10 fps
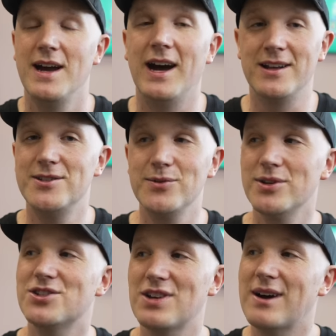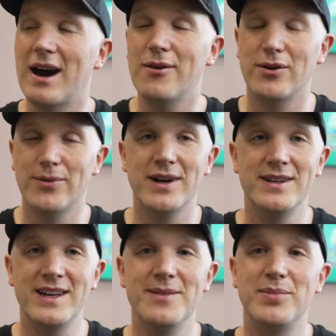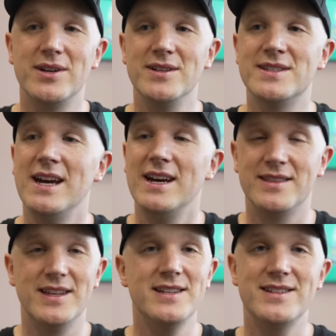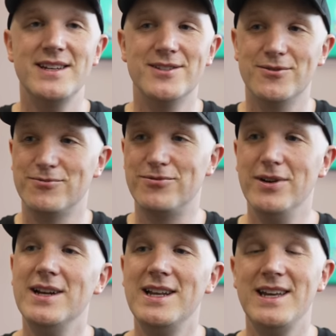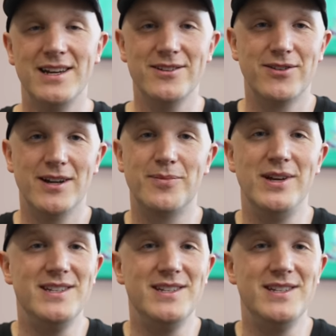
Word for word: And I do want to shout out Orion here because this is a really incredibly